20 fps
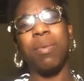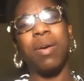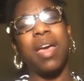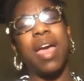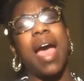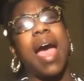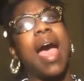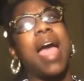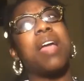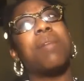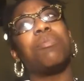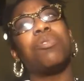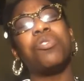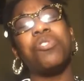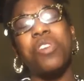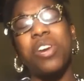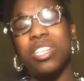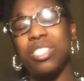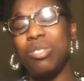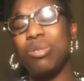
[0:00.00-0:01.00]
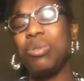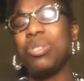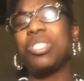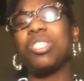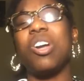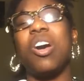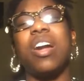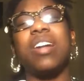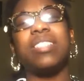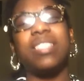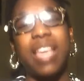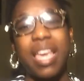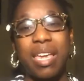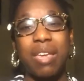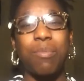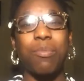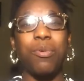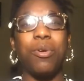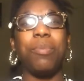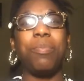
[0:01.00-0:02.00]
But I am going to start
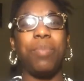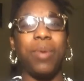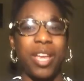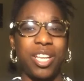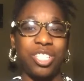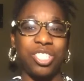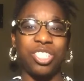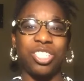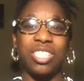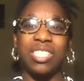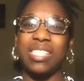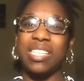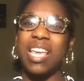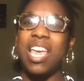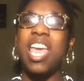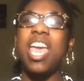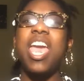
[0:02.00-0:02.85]
taking more pictures